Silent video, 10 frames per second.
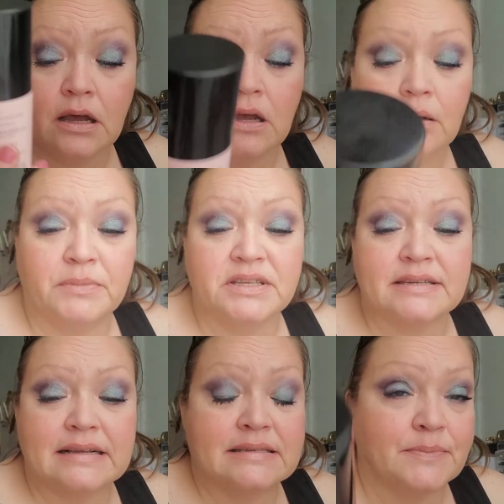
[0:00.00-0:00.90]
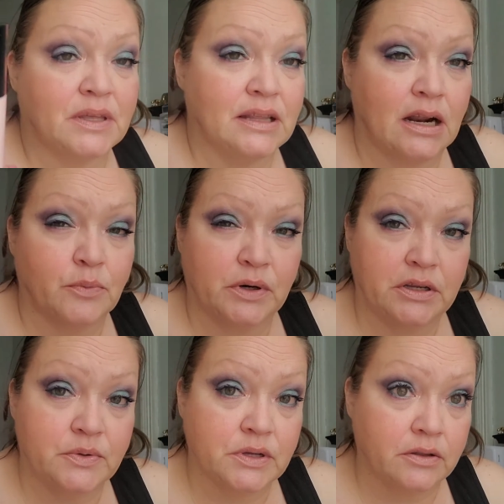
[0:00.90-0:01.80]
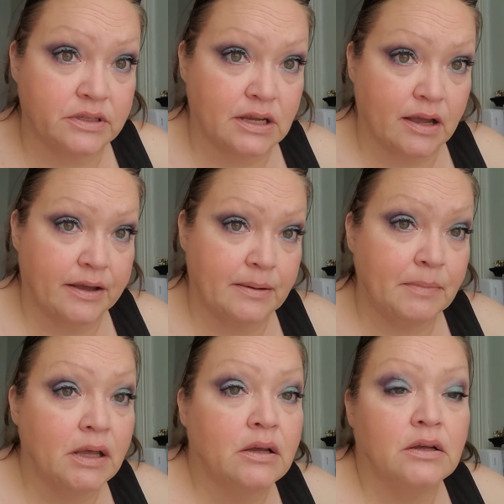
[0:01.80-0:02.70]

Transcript: Um, it's not something that I'd want to use all the time,